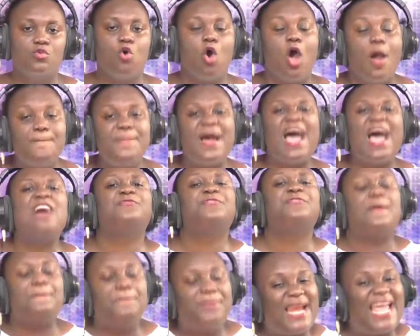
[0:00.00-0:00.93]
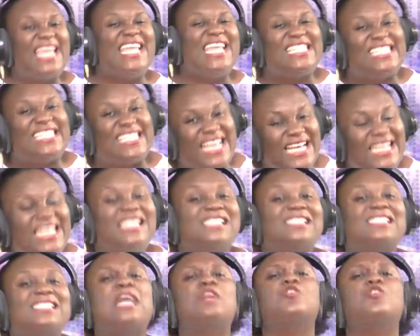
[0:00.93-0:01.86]
oba after praying
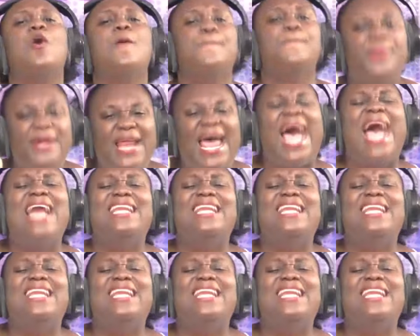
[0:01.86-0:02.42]
and son on prayer,